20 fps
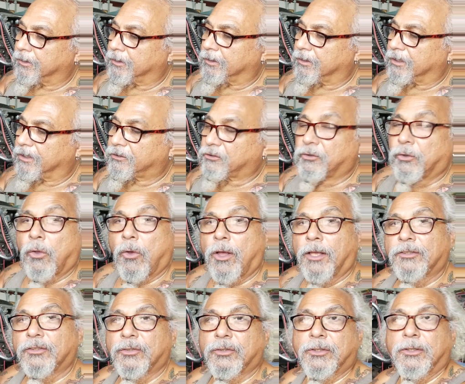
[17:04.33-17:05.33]
it's
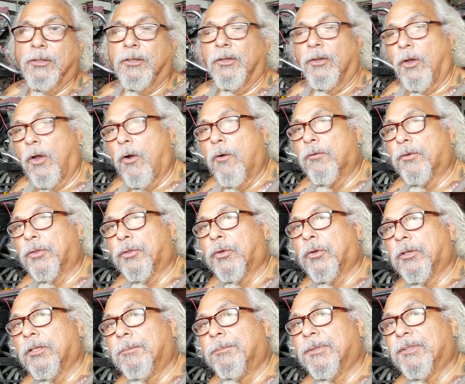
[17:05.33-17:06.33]
lost over
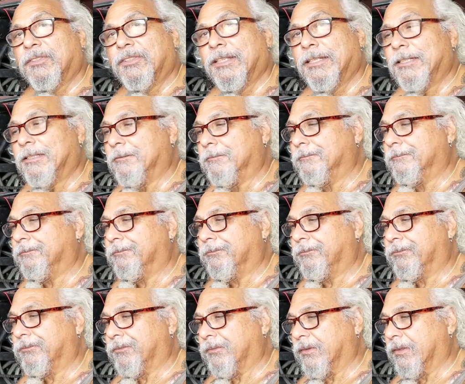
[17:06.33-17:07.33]
30%.
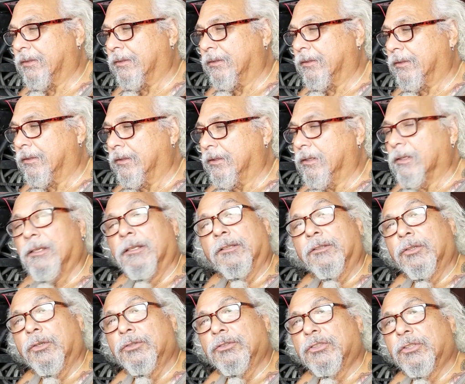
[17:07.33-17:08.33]

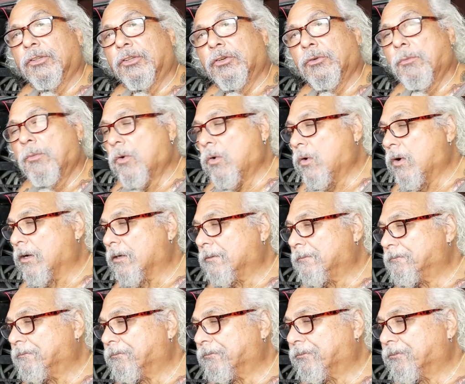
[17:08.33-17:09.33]
Lose a little more.
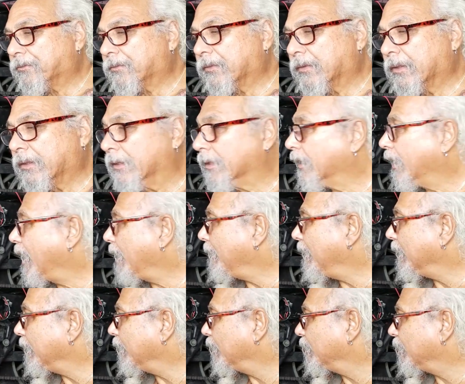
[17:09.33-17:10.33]
I
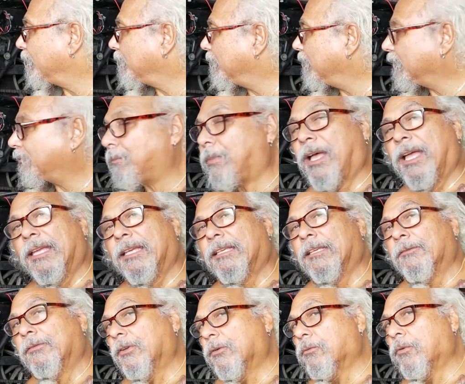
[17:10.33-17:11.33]
mean, because this bike,
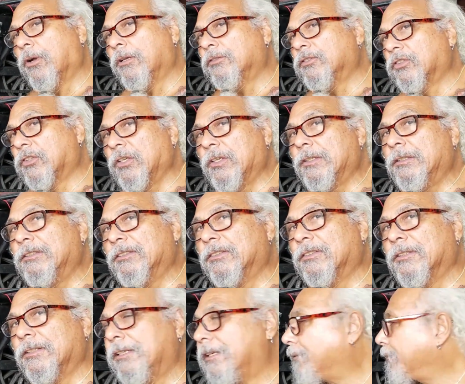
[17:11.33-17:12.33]
if it runs good and
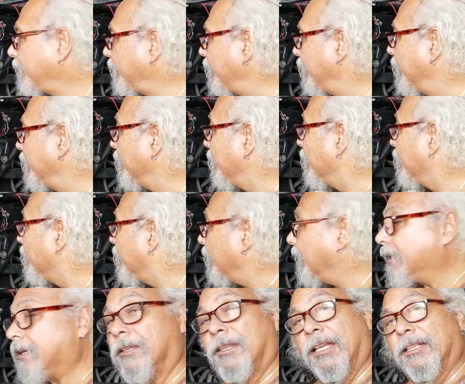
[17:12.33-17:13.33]
stuff, you
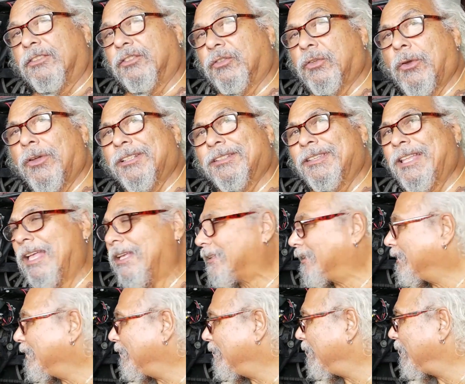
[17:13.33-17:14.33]
know, that starter's not, you're